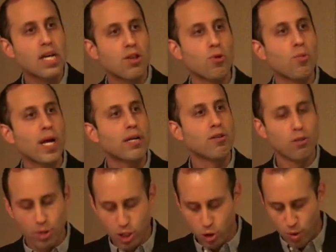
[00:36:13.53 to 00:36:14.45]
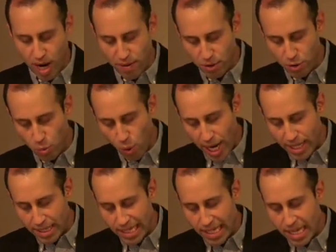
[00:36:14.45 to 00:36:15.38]
the record, which traveled
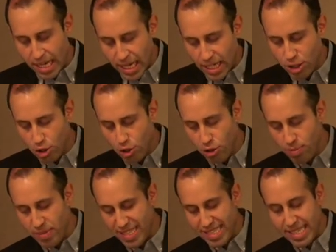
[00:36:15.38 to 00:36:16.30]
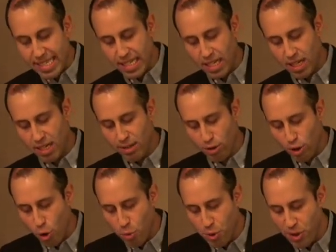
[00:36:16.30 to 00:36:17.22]
widely, ensured Masika a
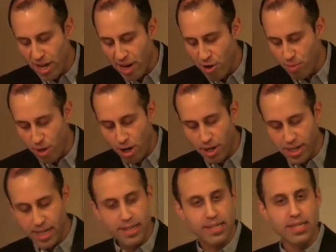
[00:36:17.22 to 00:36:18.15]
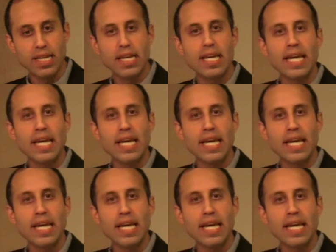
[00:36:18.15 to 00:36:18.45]
global Arab audience,